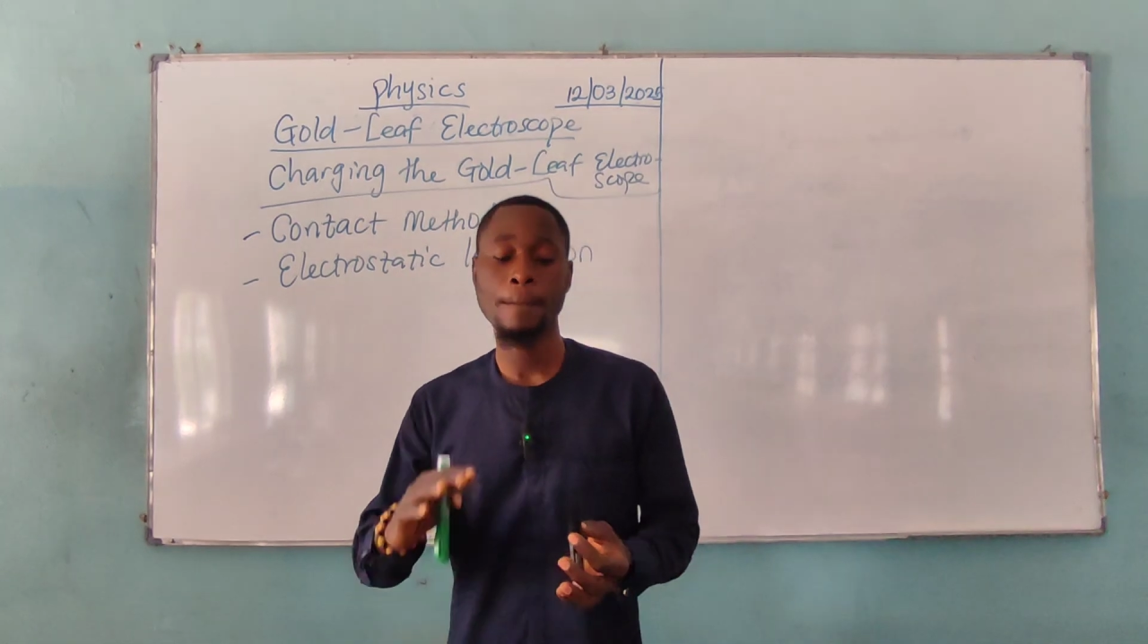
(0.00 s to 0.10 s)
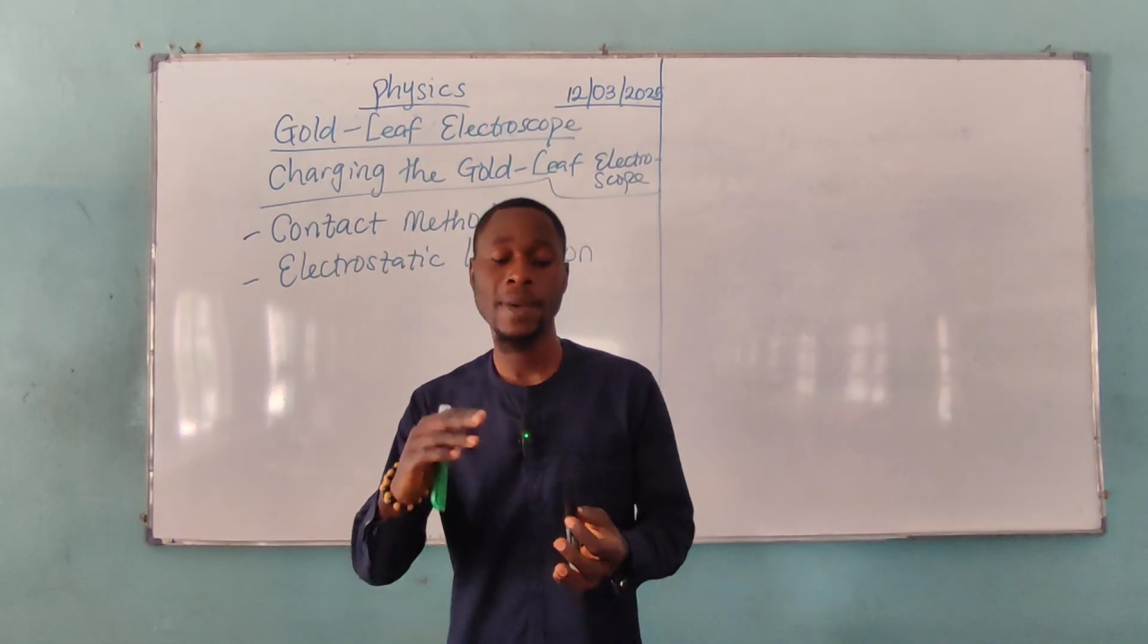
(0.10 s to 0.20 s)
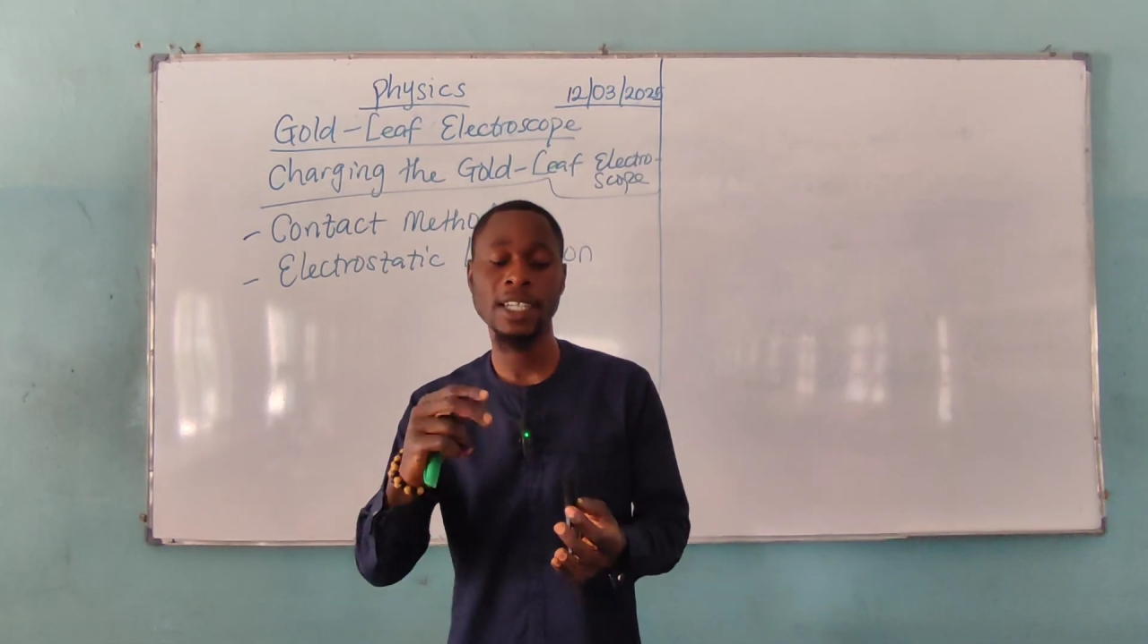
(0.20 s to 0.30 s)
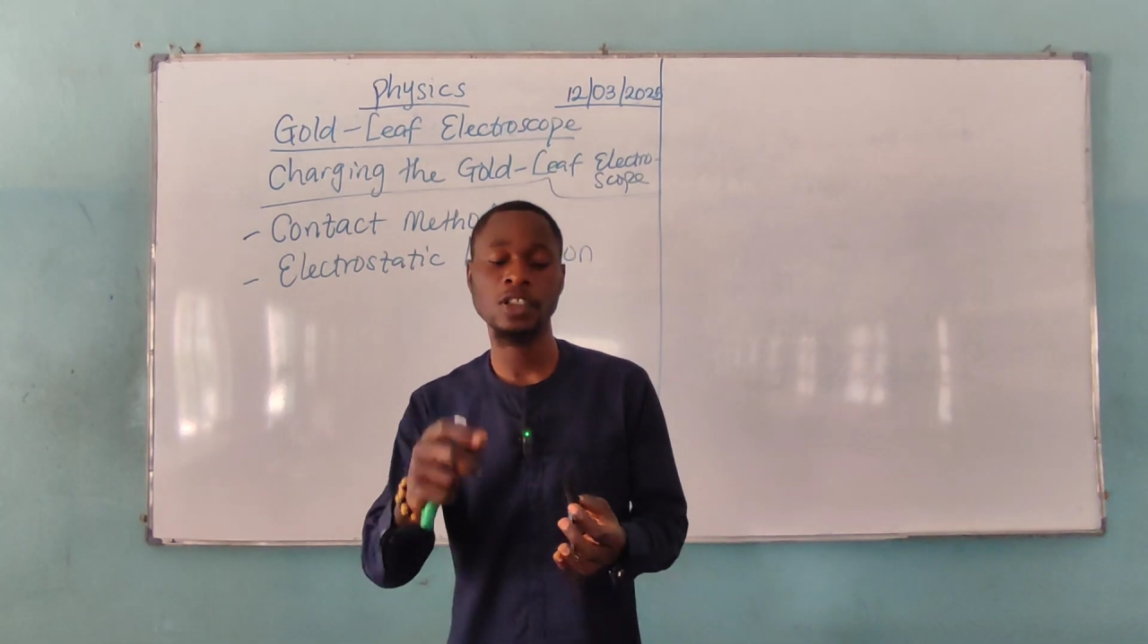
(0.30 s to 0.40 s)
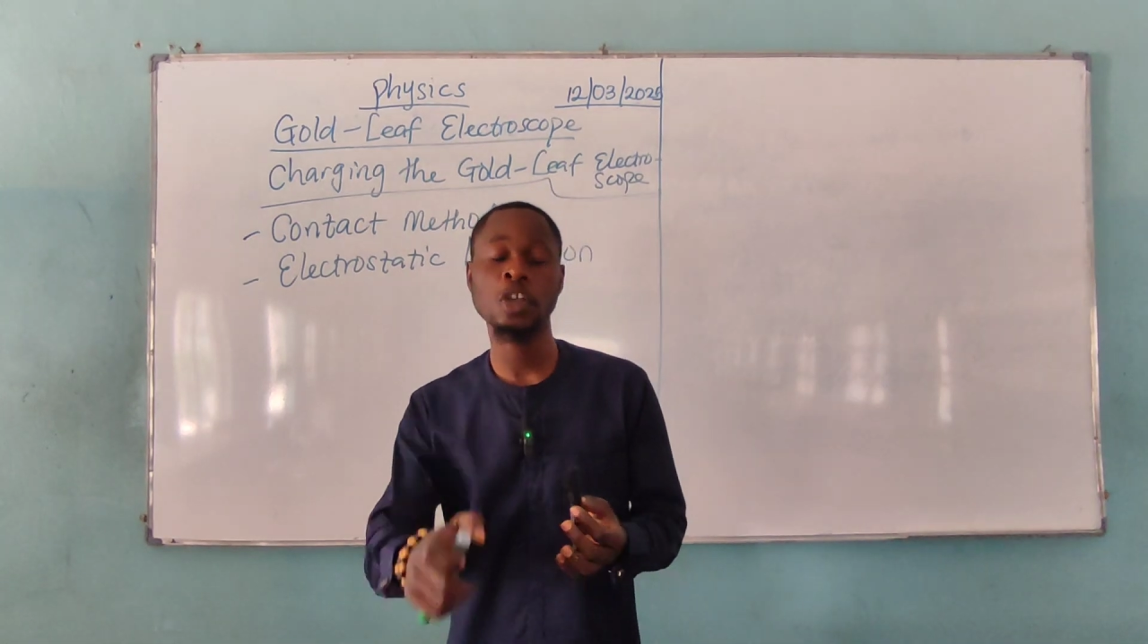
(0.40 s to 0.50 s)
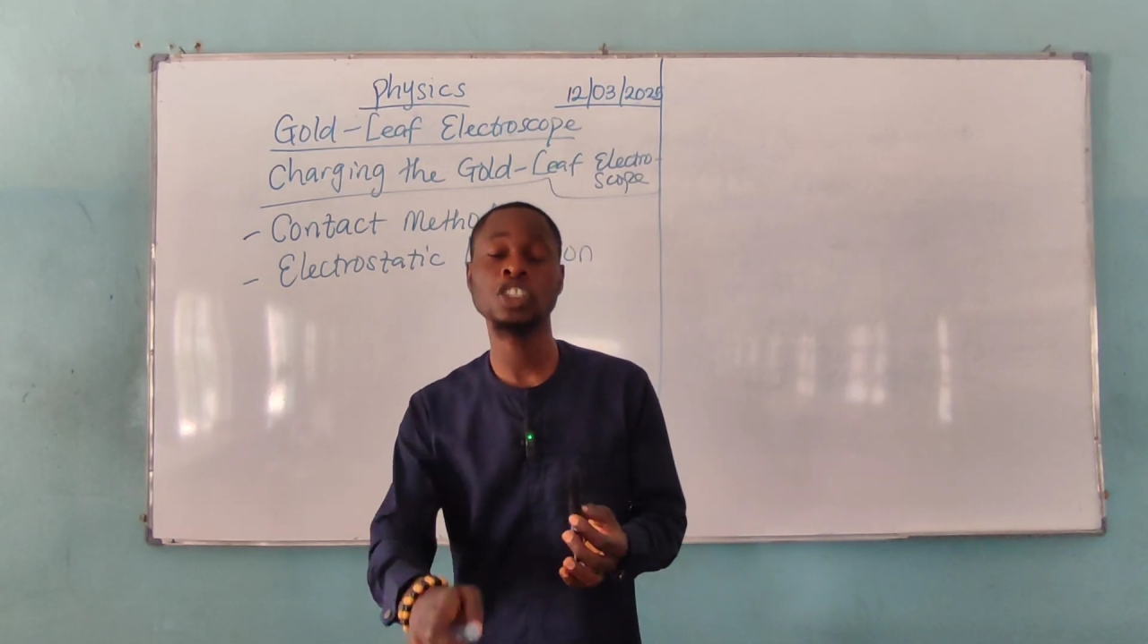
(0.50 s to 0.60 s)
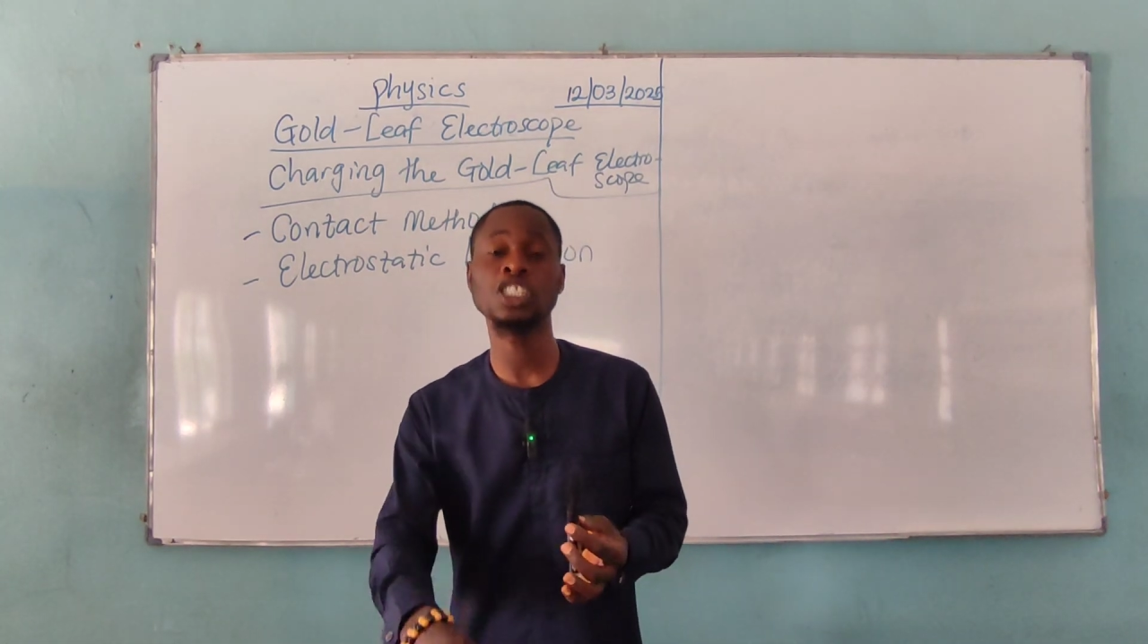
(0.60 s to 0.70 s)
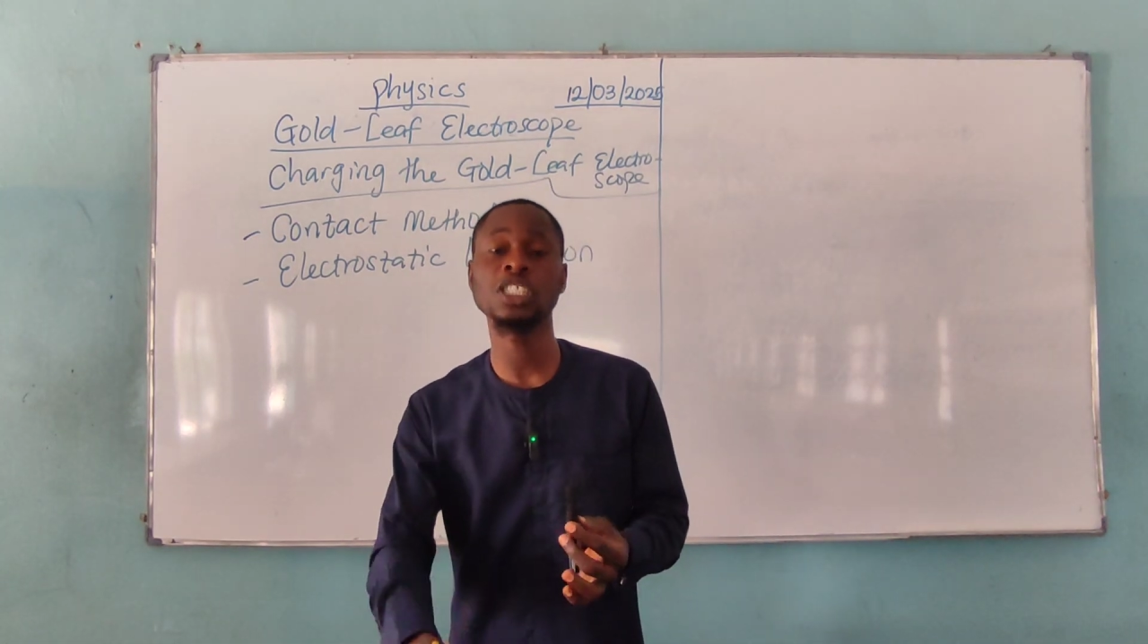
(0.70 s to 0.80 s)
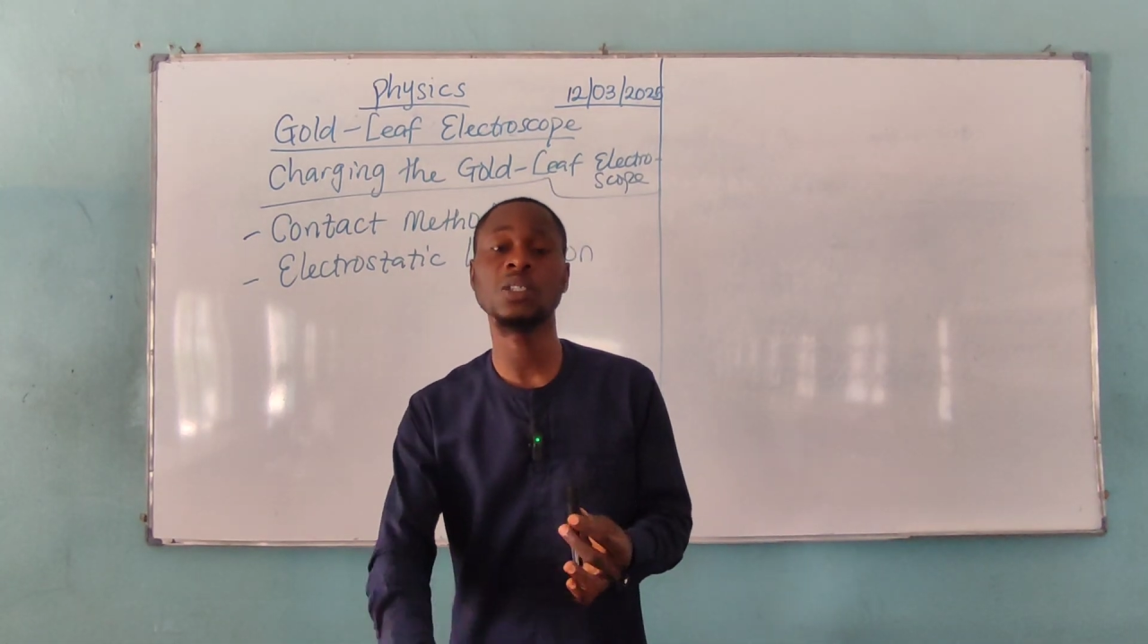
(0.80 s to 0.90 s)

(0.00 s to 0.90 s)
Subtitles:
By touching